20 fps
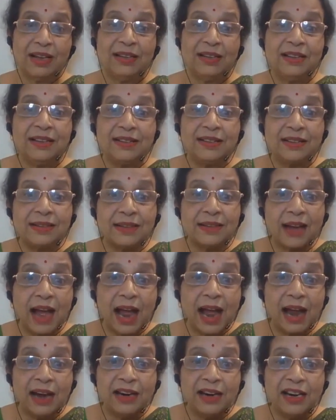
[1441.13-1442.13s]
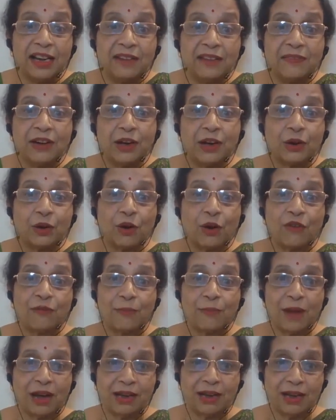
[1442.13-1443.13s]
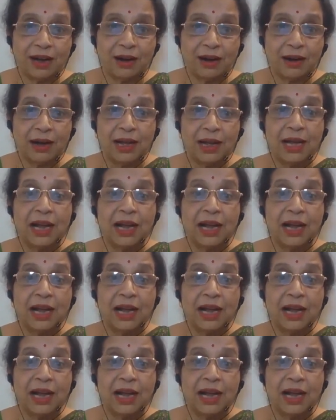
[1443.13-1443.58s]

This is the handiwork of Maya.